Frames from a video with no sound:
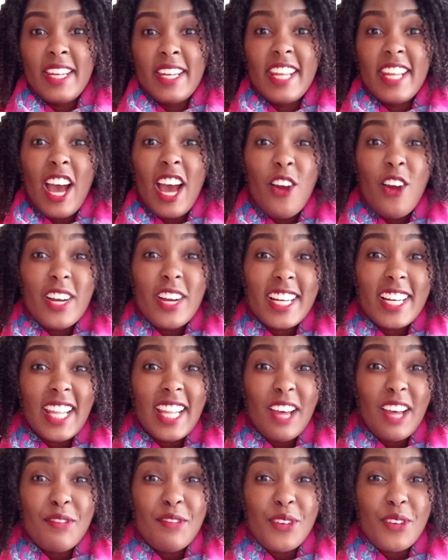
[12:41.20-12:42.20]
Now
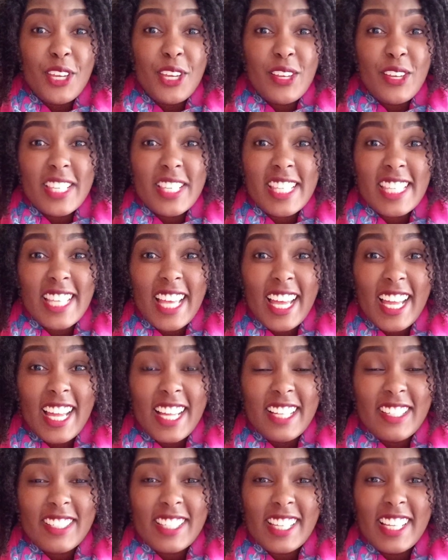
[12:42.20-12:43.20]
clap for
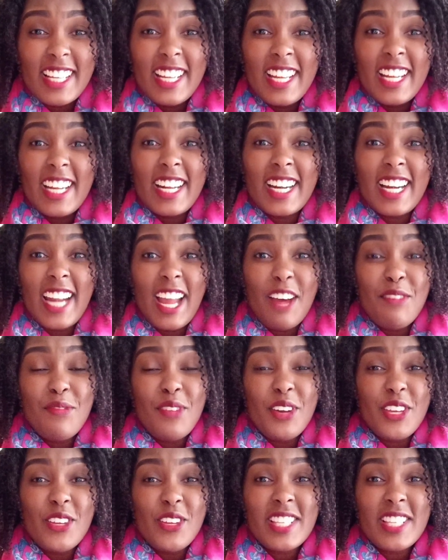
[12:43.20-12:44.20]
yourselves. Clap
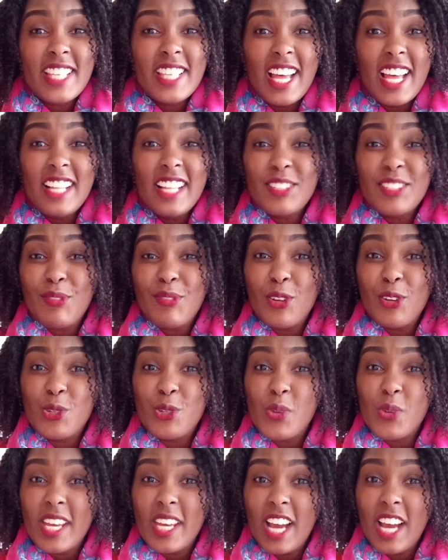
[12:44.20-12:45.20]
for yourselves for
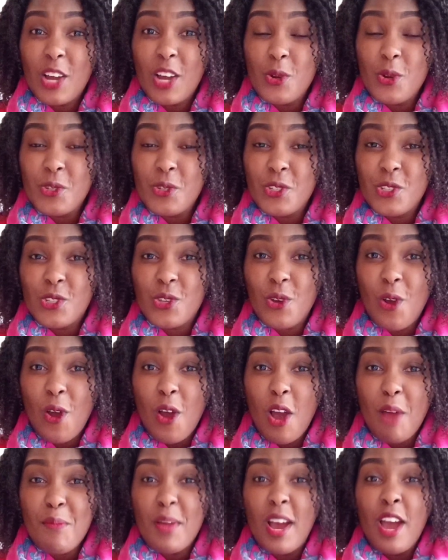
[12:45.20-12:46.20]
doing a good
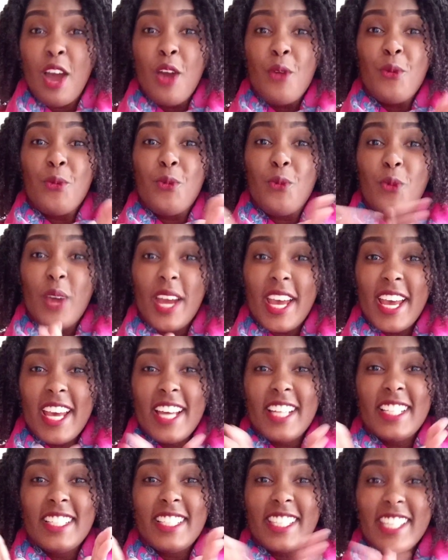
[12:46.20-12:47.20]
job.
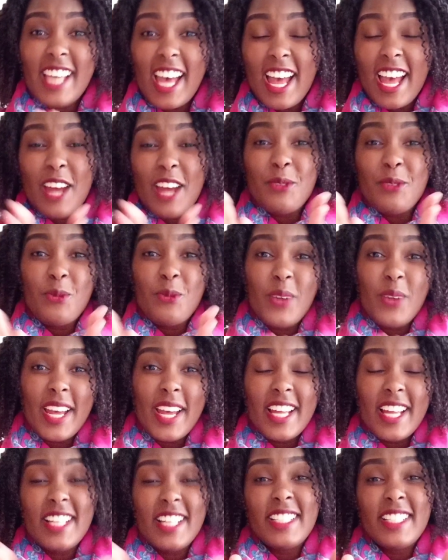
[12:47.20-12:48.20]
Well done,
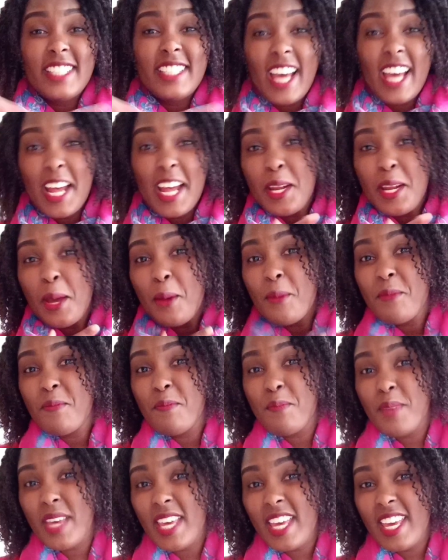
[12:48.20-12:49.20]
well done
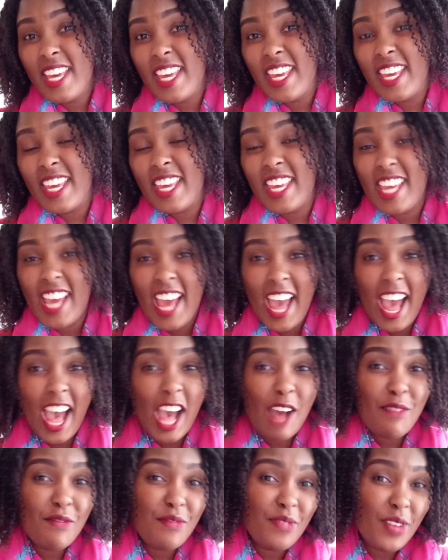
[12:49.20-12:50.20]
me.
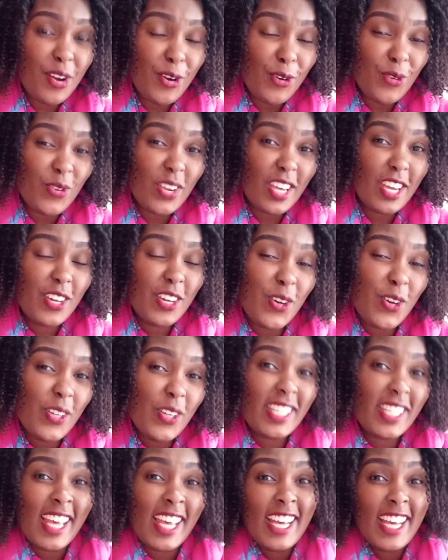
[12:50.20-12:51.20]
A very
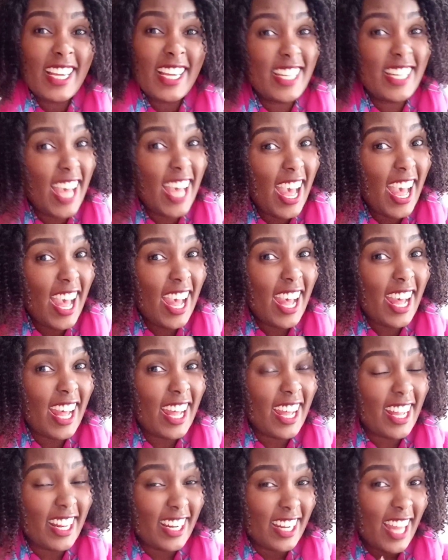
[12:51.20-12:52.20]
good
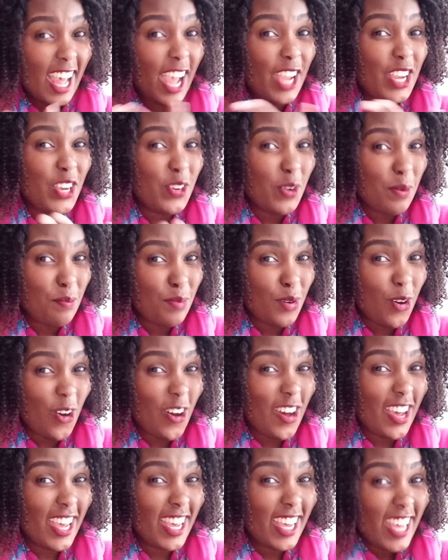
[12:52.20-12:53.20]
girl. Are you a
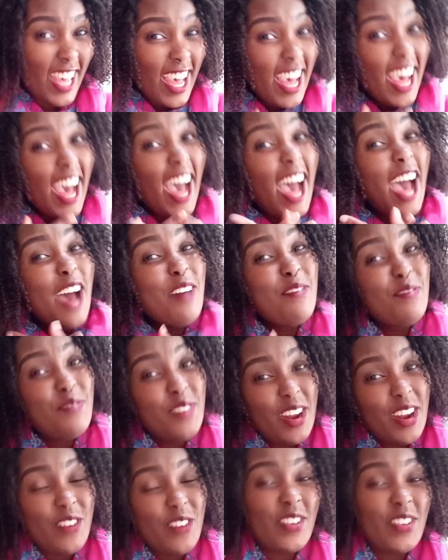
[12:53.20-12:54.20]
boy? A
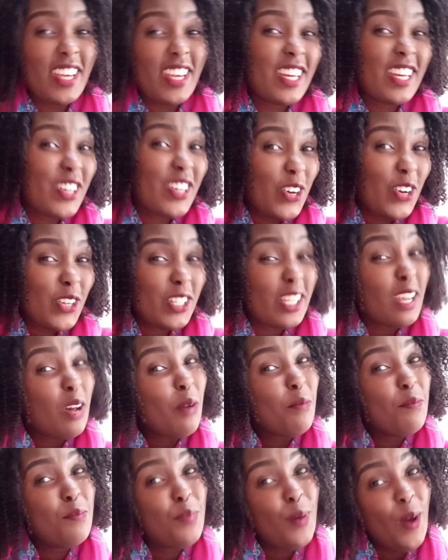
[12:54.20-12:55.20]
very good
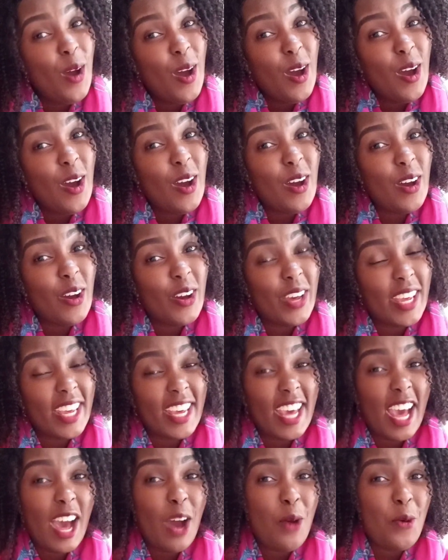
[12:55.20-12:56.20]

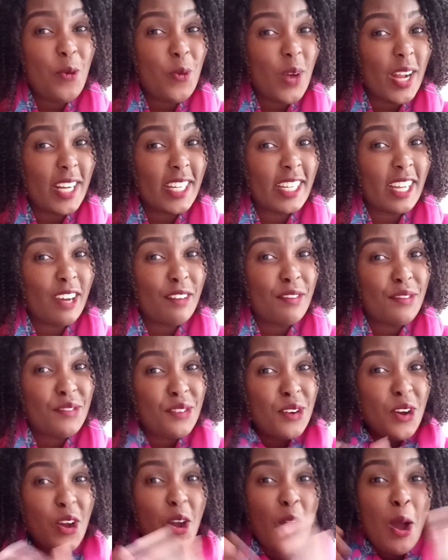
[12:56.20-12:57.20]
boy. A
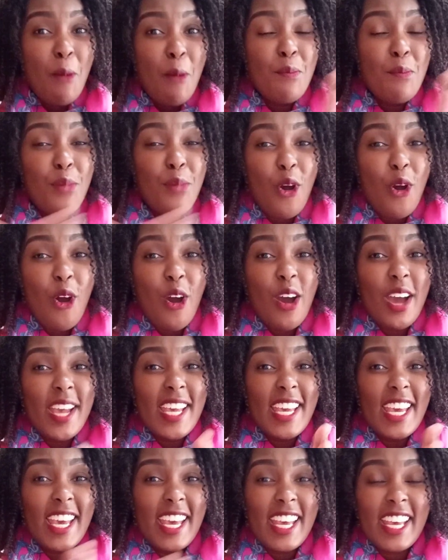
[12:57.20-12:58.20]
wonderful
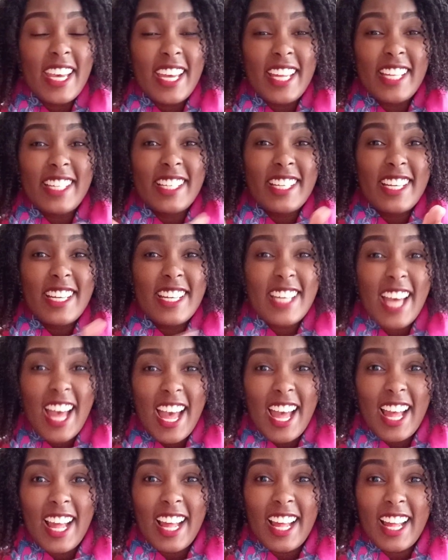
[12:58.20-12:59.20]
boy and
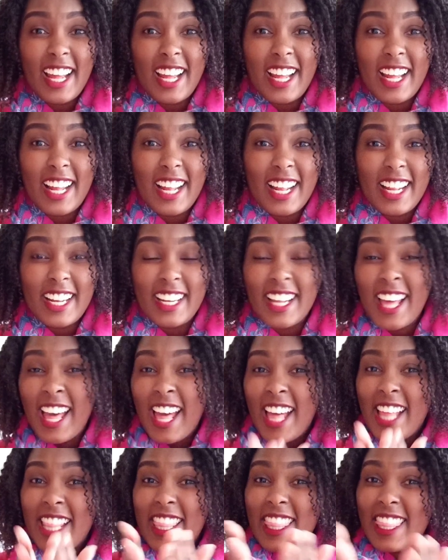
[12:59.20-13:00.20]
girl.
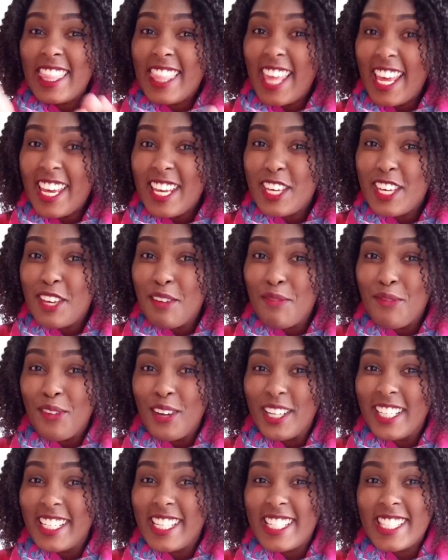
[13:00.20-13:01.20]
Thank you
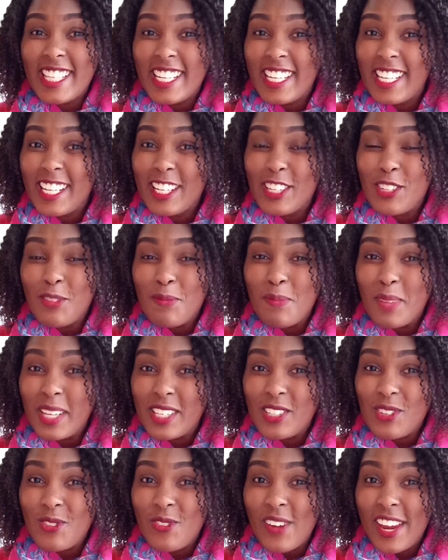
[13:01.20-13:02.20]
for listening to
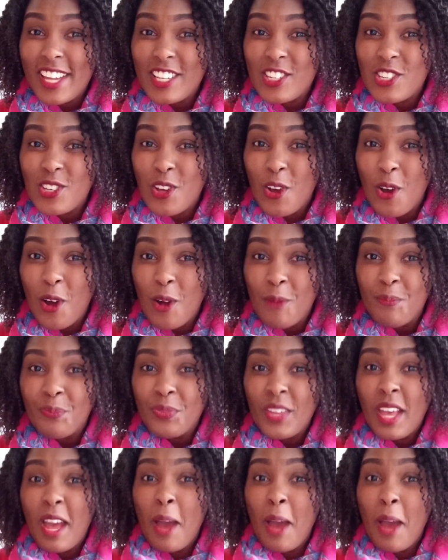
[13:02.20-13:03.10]
Miss Rachel.